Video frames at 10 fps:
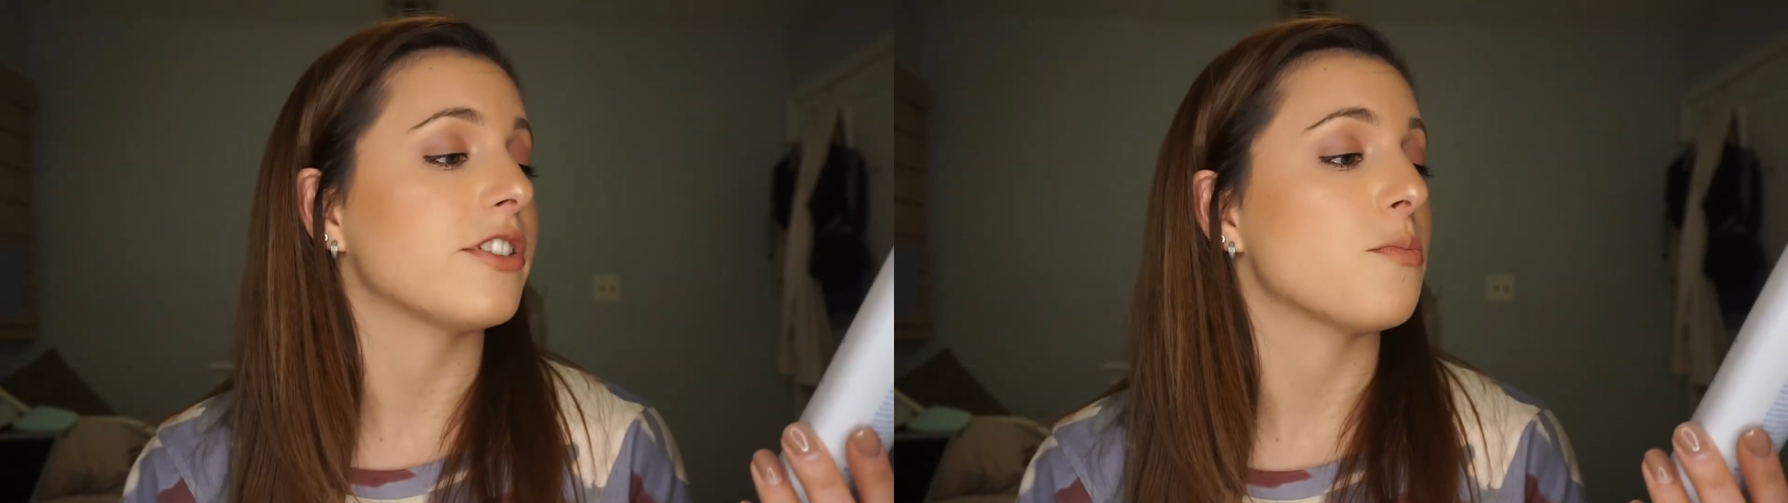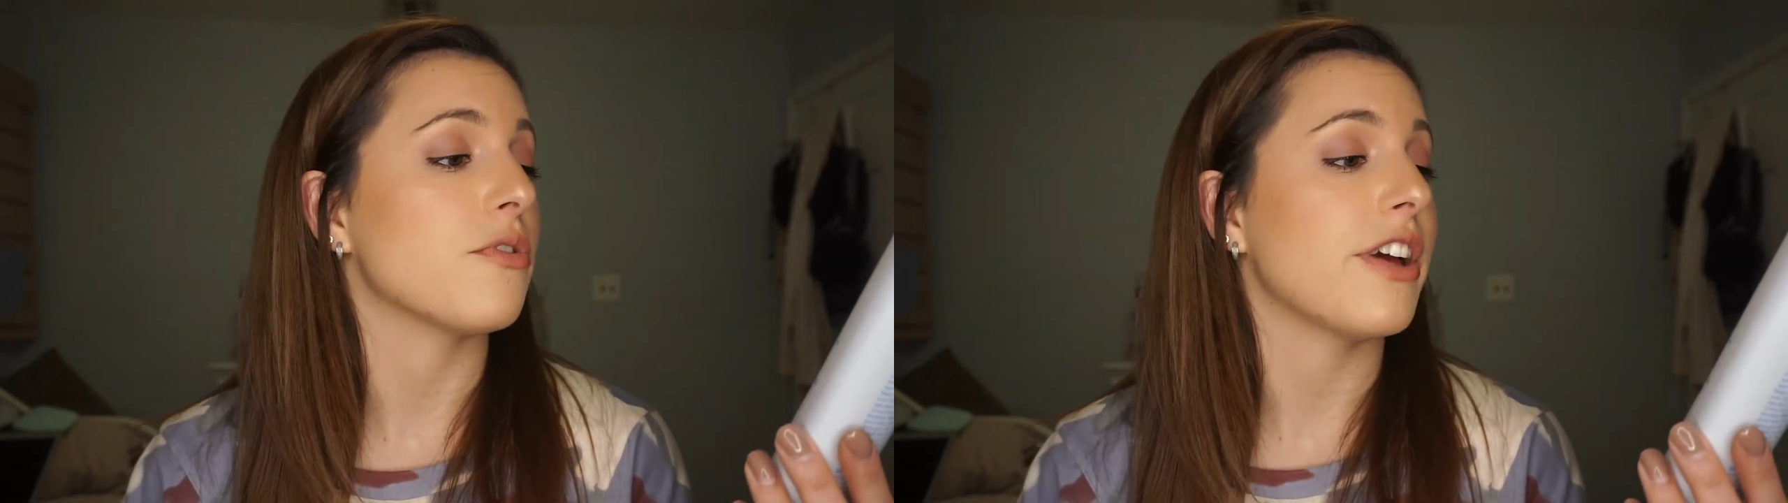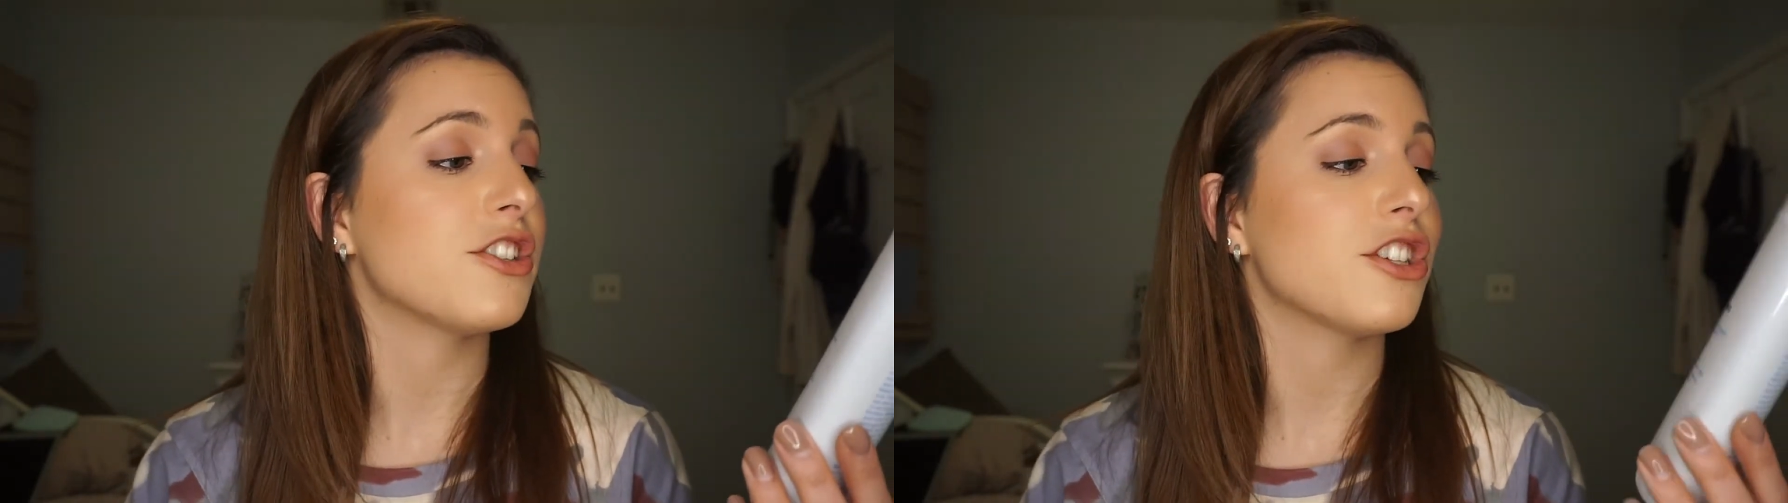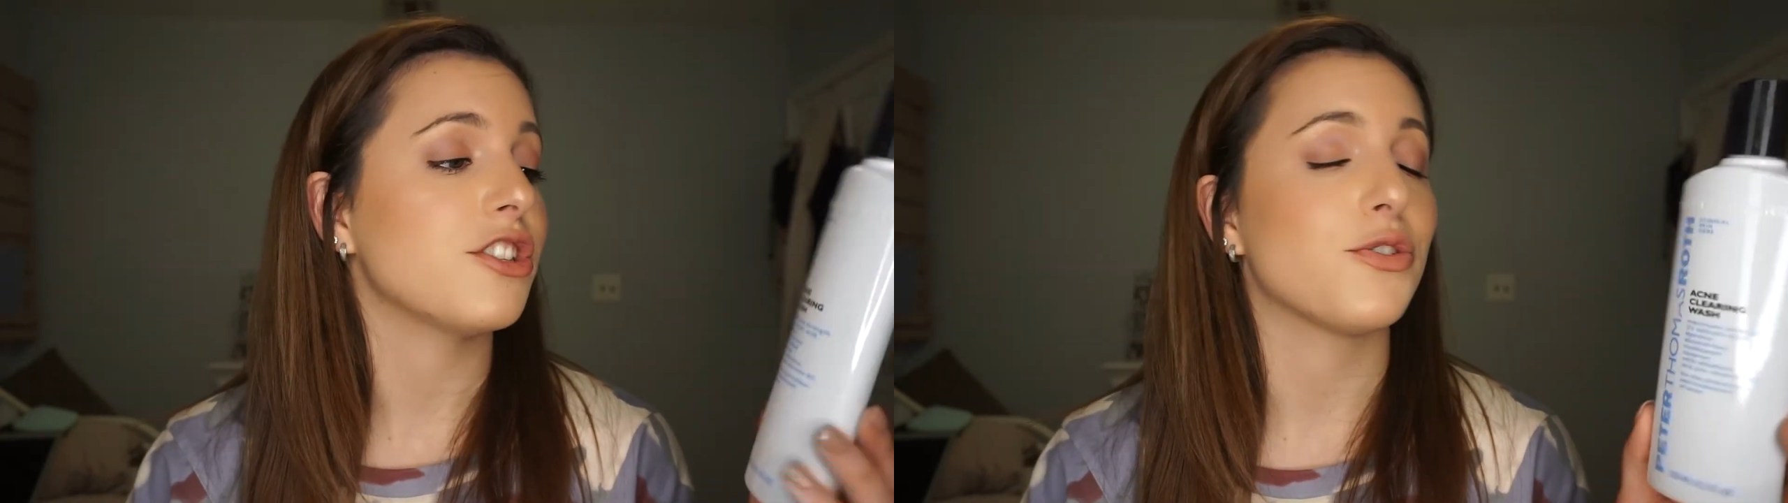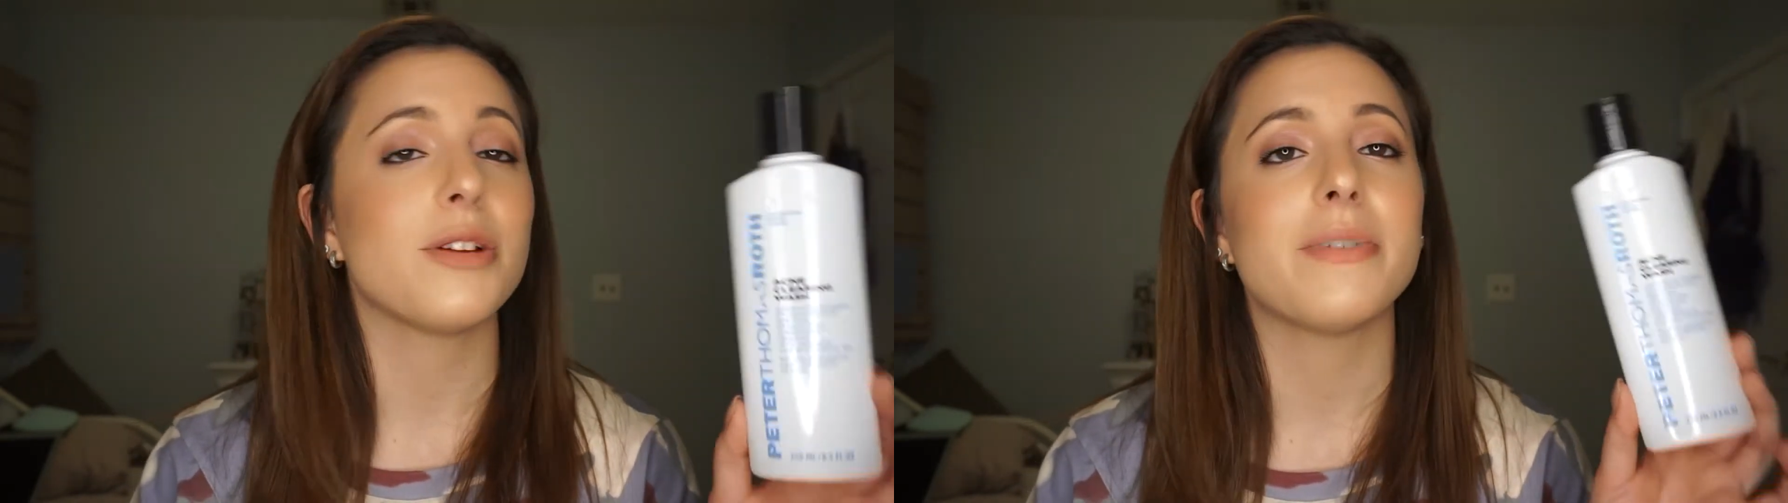the prevention
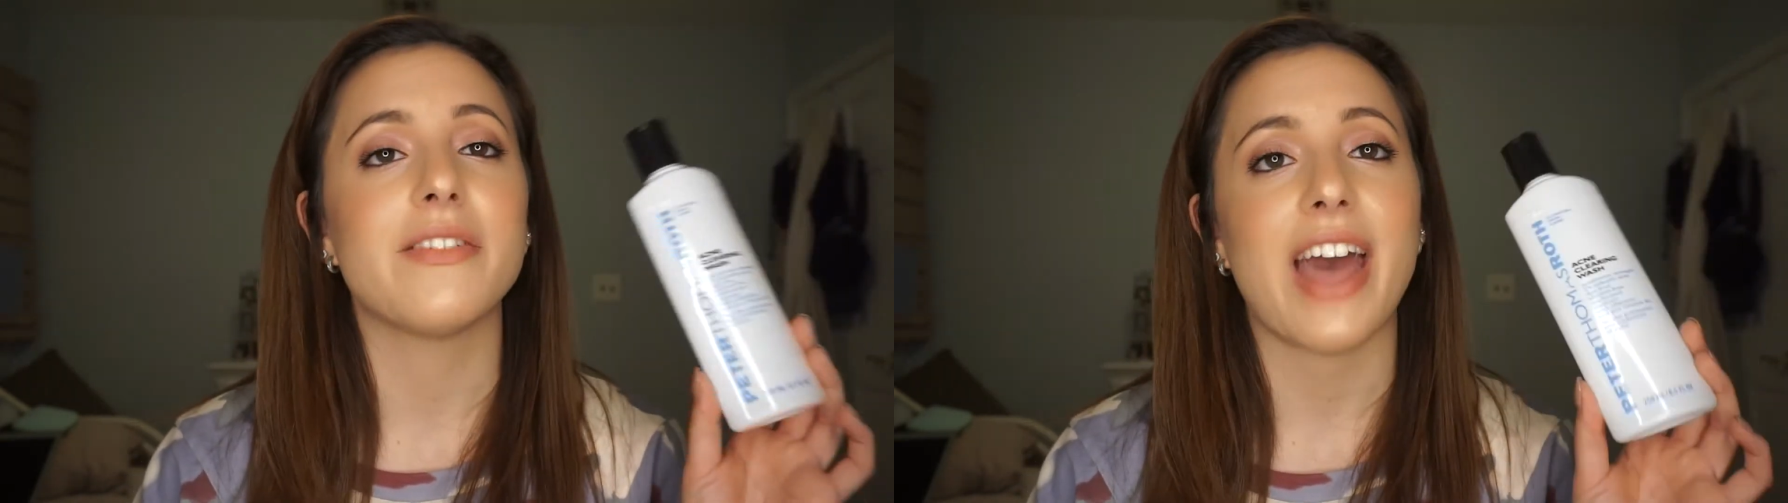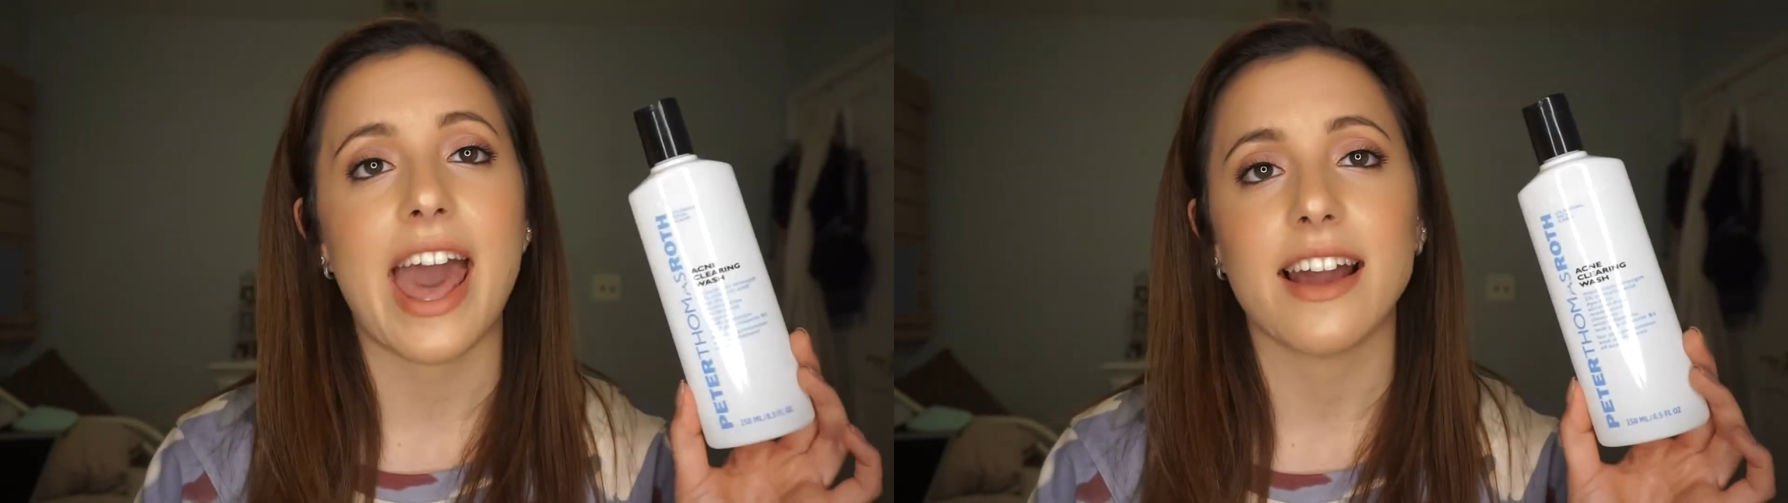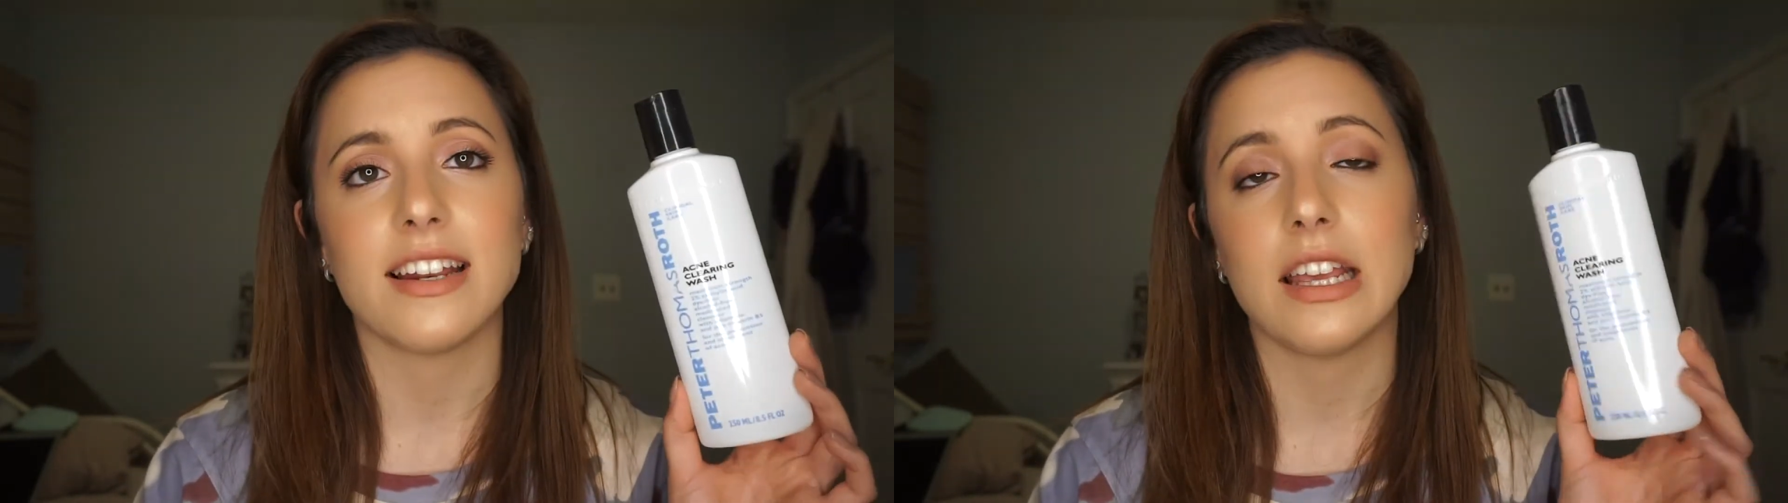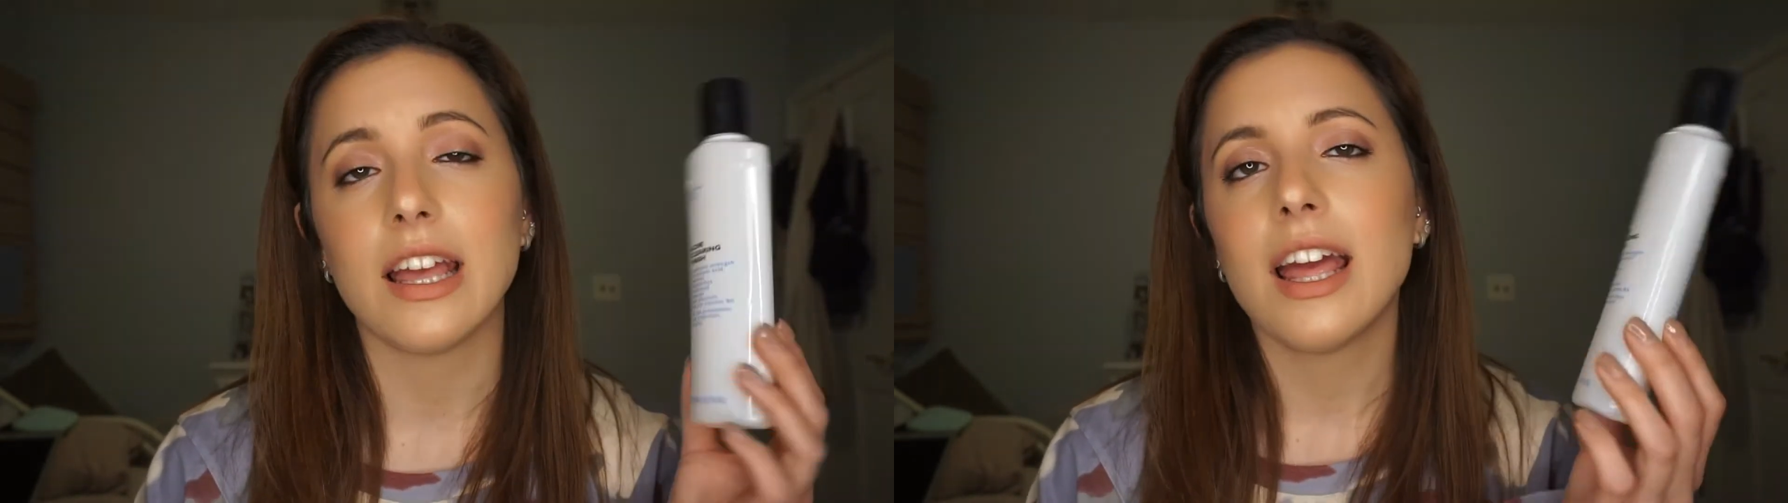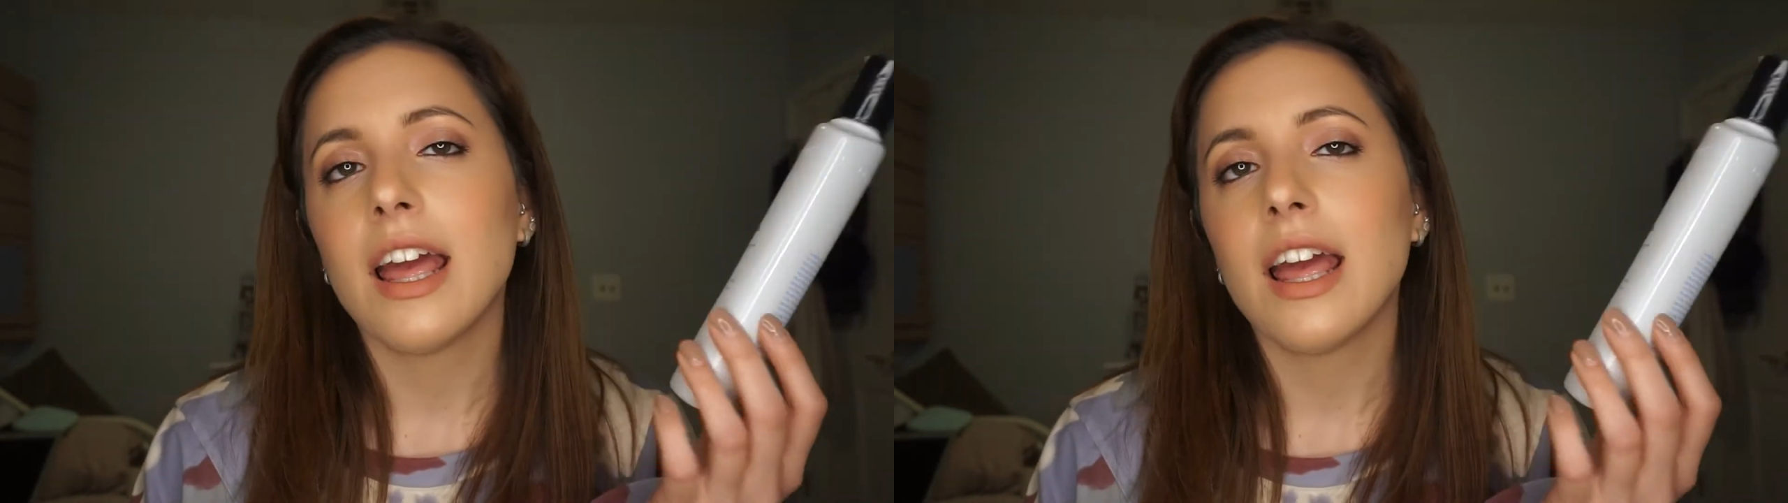and treatment of acne.